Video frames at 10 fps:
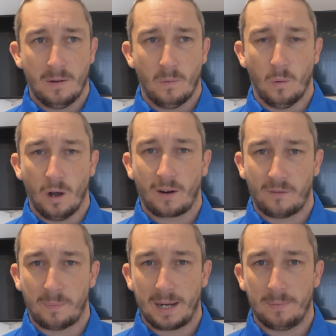work
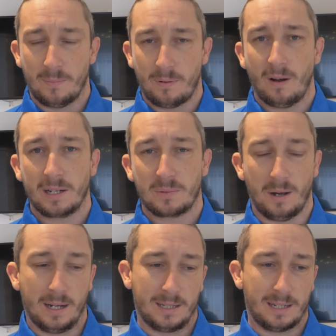for people price
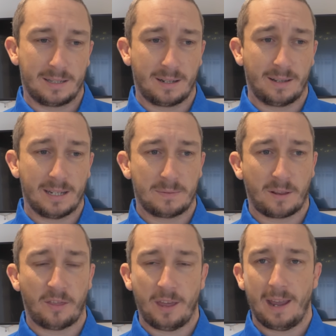wise. There's
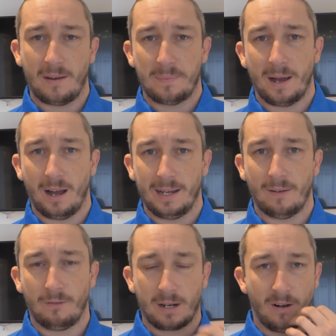theory behind
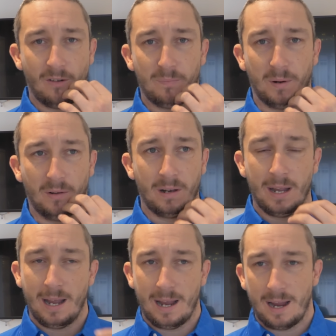every golf ball.
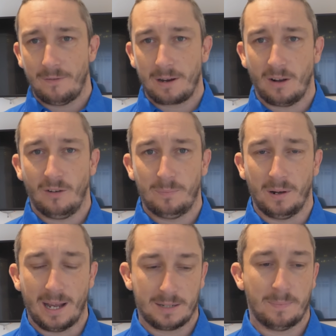Every golf
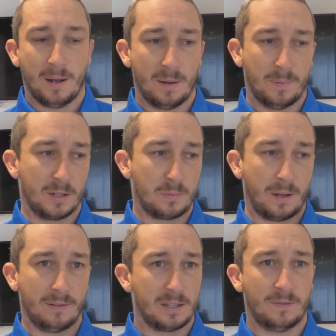ball has a purpose,
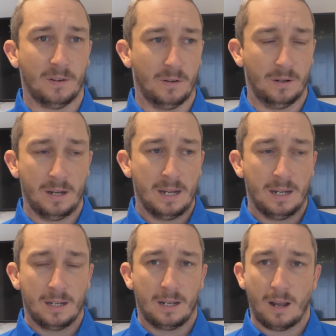whether it's for
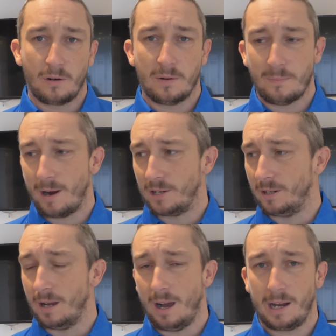low
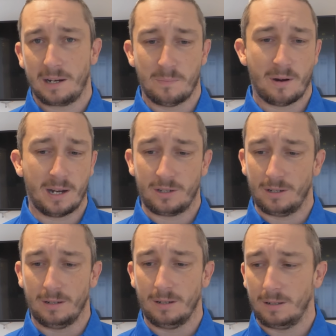compression, high
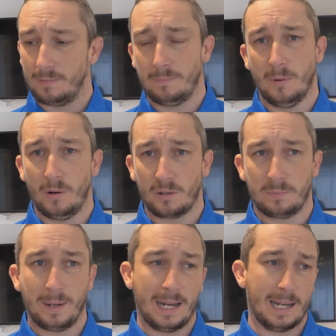compression, more
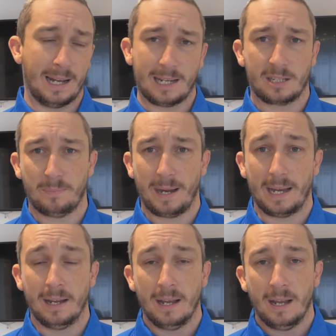speed, less spin.